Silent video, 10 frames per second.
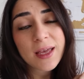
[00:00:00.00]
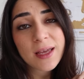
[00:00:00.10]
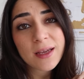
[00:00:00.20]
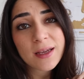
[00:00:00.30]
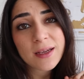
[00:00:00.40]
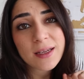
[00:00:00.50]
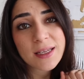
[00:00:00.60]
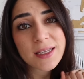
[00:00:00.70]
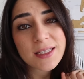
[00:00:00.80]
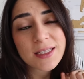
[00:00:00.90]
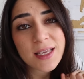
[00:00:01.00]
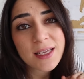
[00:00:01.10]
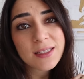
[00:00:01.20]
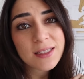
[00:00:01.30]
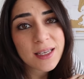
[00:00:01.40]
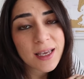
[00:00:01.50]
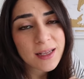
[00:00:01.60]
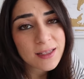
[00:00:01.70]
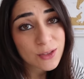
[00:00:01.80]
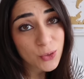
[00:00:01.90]
uh, is editing
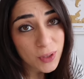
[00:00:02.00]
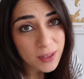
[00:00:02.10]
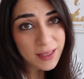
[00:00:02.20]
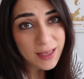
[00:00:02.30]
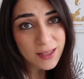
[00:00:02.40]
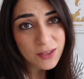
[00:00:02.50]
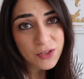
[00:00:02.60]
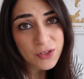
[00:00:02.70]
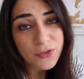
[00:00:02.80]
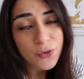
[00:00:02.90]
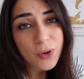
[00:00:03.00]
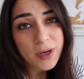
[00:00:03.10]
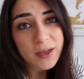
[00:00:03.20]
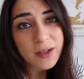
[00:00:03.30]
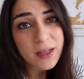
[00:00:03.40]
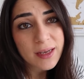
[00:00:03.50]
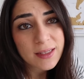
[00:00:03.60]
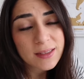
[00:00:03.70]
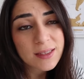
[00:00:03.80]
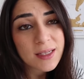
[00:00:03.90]
an editorial calendar for a
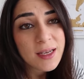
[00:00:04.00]
client.